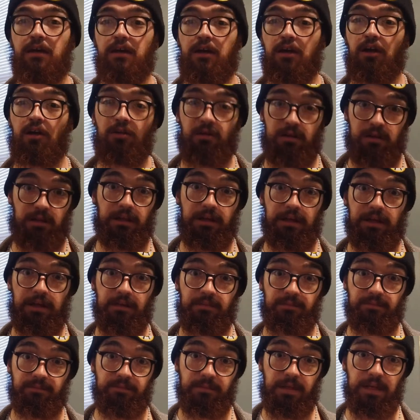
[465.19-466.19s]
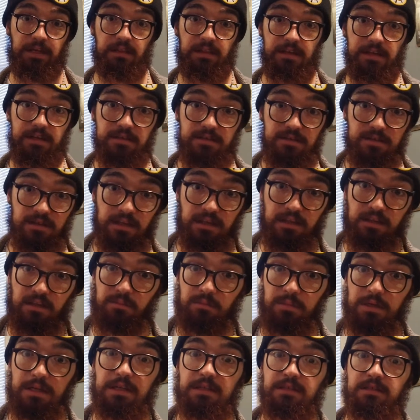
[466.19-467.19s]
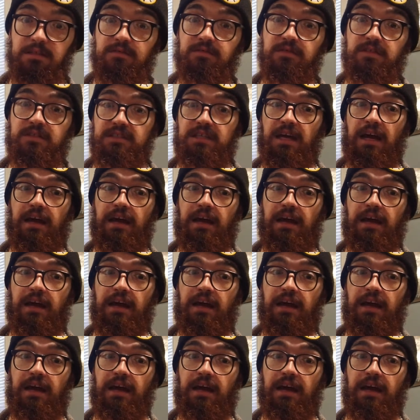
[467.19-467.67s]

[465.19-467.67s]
currently, at least in the means of the